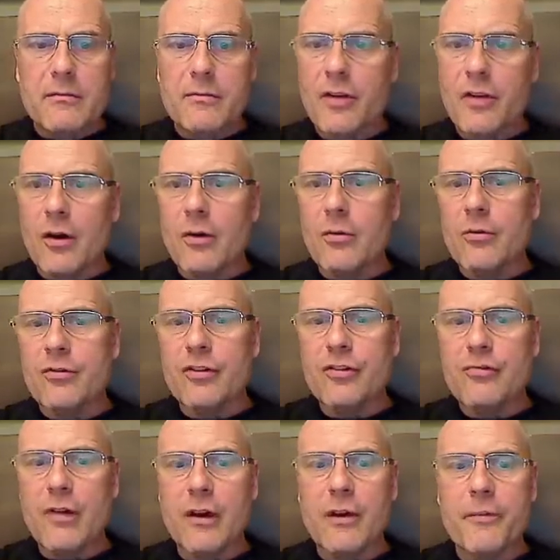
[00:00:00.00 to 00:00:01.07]
So
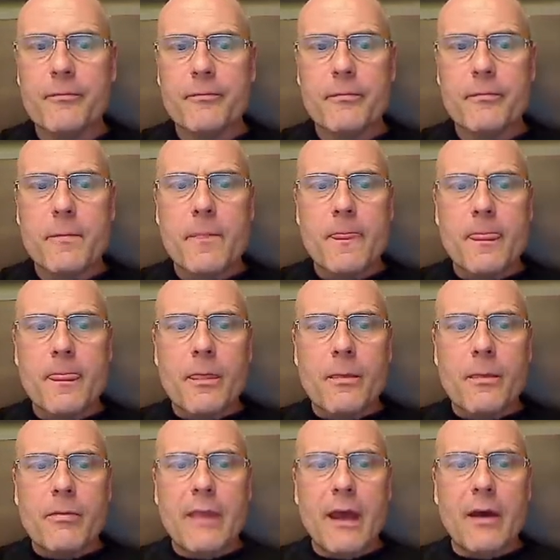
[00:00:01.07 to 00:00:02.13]
she's drunk.
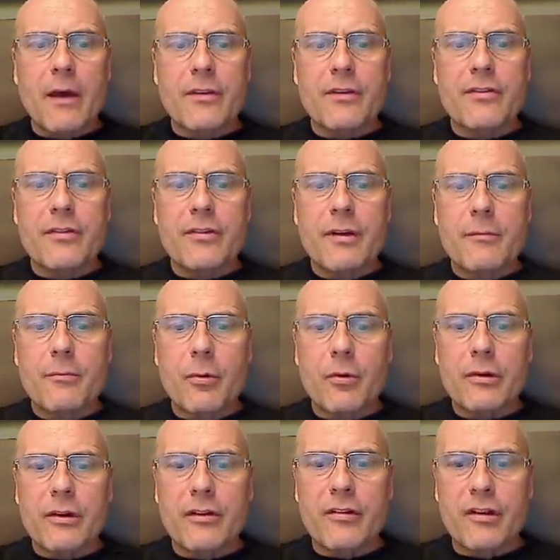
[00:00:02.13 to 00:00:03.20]
Now, this is an
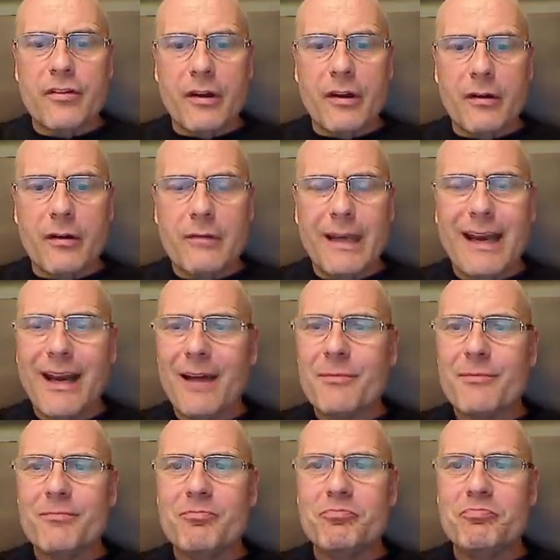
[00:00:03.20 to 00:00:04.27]
important detail.
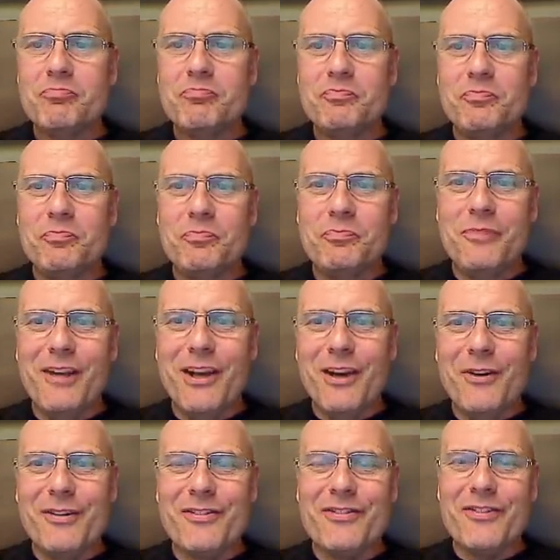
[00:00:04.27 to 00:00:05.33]
And
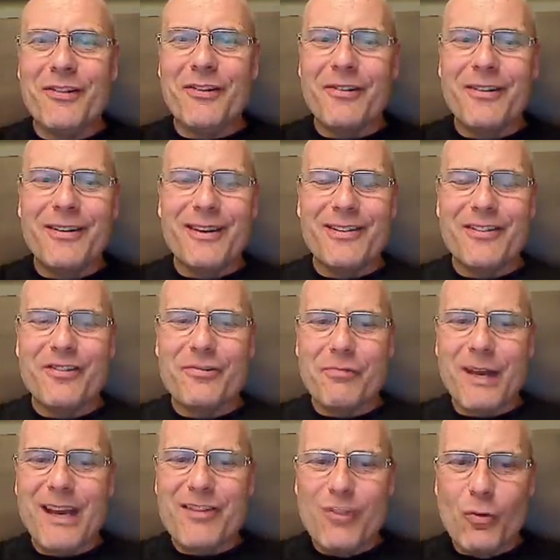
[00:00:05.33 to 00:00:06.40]
it's a
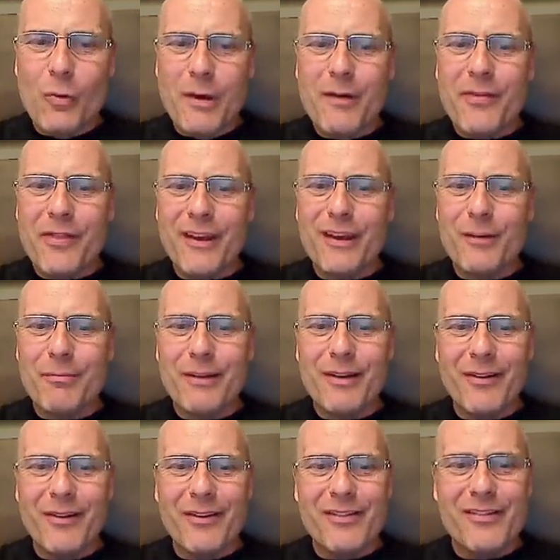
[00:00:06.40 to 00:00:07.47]
strange and weird thing to bring
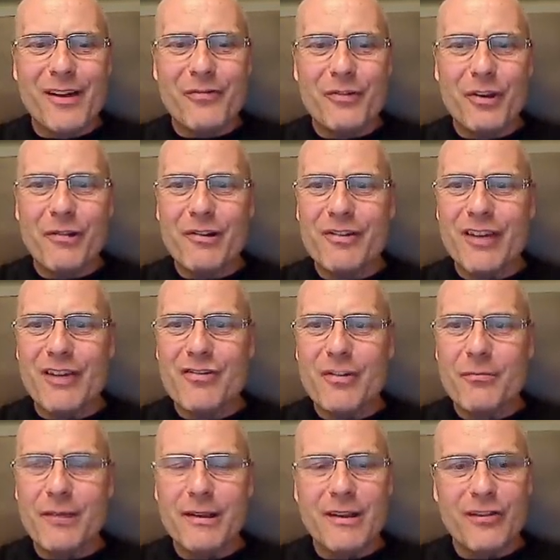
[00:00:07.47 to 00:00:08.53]
all of this stuff to your
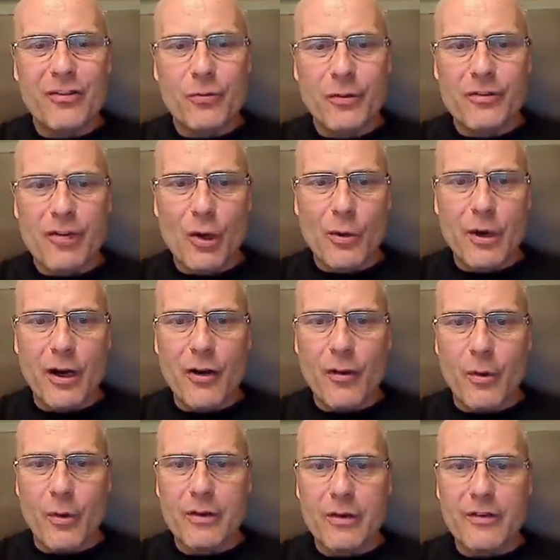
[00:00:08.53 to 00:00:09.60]
attention, but this is what's going on in
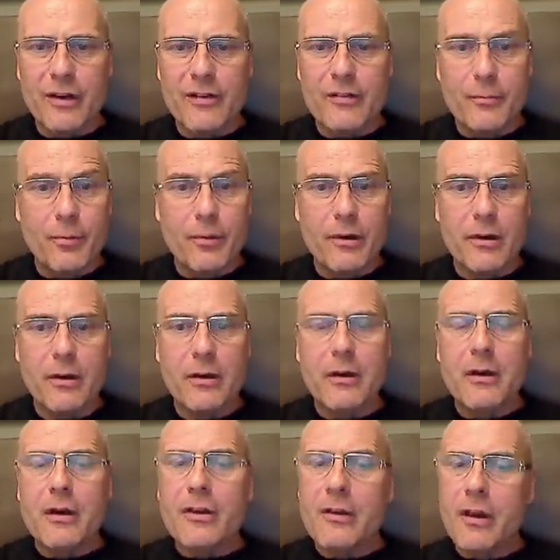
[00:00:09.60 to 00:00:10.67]
the world, and it's important.
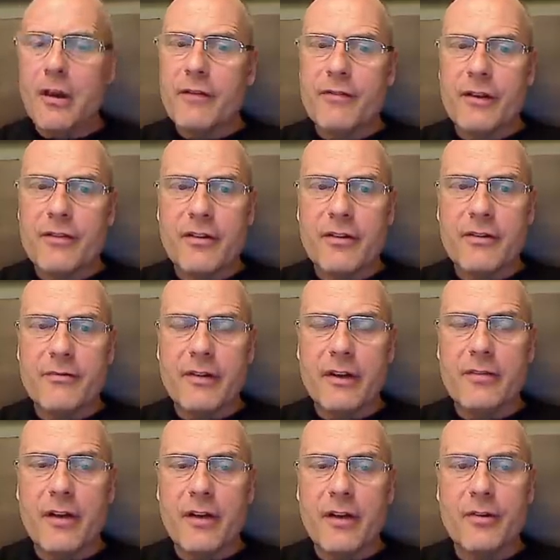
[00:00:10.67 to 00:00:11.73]
A lot of
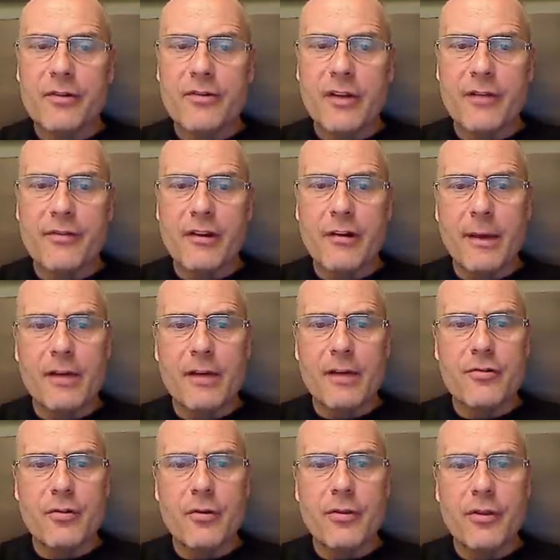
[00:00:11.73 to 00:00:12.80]
philosophical stuff here about
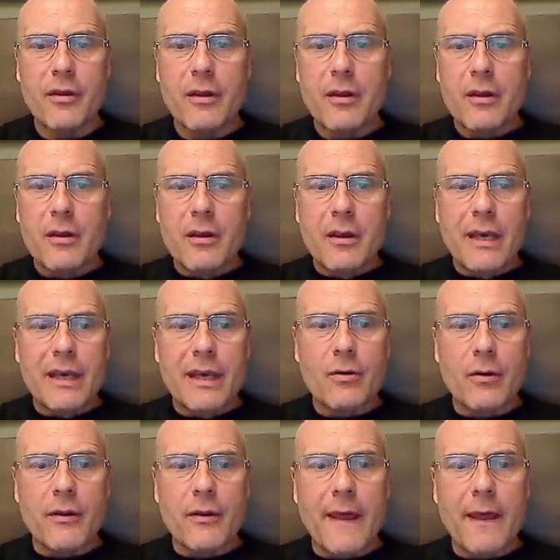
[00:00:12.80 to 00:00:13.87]
truth and
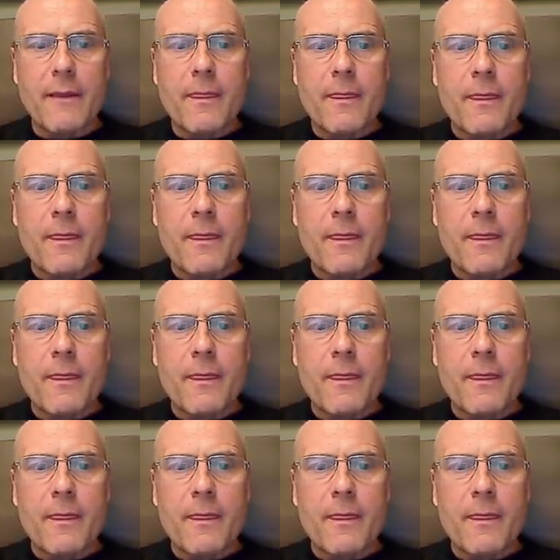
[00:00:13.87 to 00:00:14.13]
all of that.